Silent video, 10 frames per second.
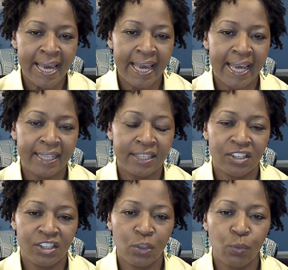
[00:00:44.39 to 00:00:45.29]
And it's
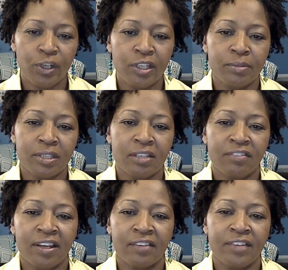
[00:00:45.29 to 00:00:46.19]
still Williams
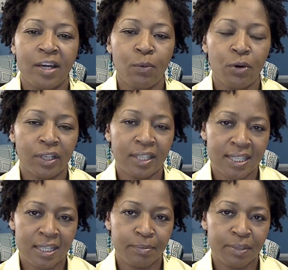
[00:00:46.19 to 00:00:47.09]
Innovative Network,
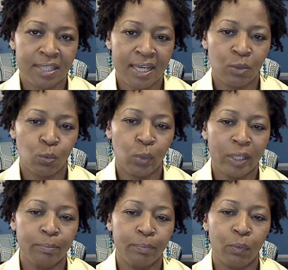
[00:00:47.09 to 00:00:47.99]
except it's at
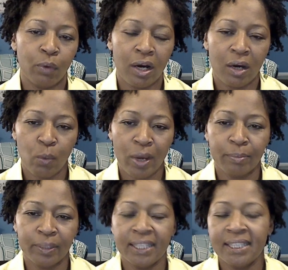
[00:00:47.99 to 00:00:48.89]

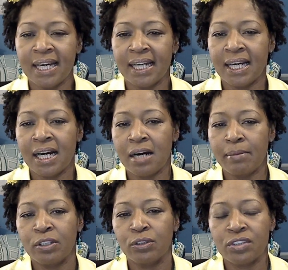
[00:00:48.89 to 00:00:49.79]

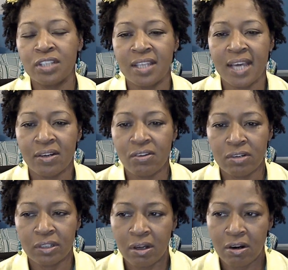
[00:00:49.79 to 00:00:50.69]
Webley.com, and you'll see that
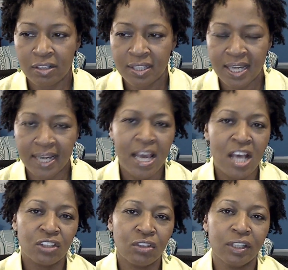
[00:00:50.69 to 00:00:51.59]
on our site.
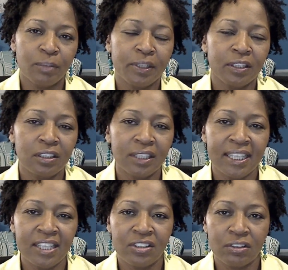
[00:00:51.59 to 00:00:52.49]
So it'll be a little
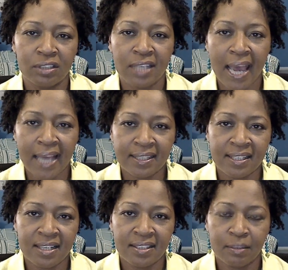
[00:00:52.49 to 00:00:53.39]
easier to
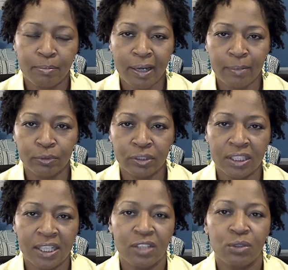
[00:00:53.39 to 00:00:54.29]
access the Bible
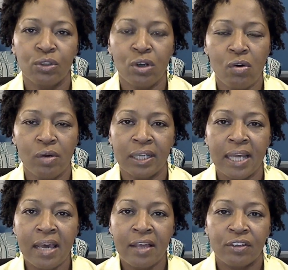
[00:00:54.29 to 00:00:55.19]
study. You'll go and
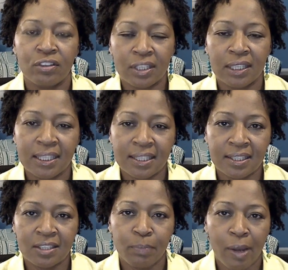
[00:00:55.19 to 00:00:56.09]
there's a link that
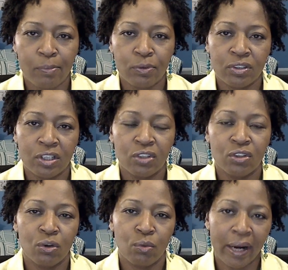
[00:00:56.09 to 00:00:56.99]
says Bible study. You
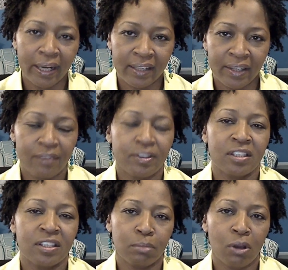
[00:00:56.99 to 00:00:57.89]
can go right in there. It's
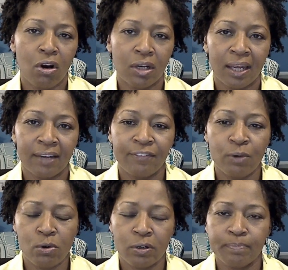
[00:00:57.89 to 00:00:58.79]
in a blog-like
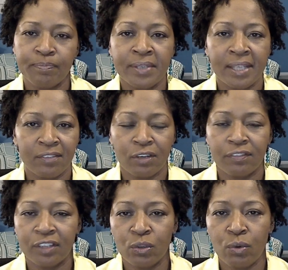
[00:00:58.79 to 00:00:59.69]
form. And if you
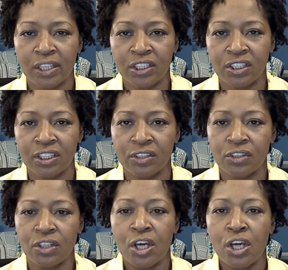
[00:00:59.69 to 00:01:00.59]
have any
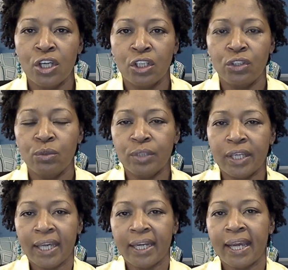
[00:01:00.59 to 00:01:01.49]
questions, you
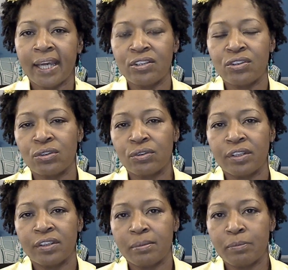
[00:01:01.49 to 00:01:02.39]
can answer
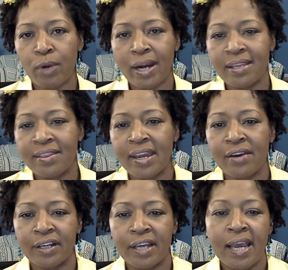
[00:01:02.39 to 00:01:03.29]
them right in
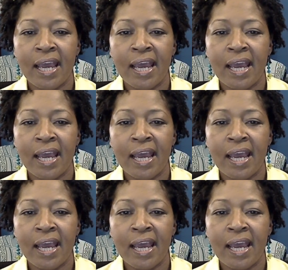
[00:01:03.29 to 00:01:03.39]
there.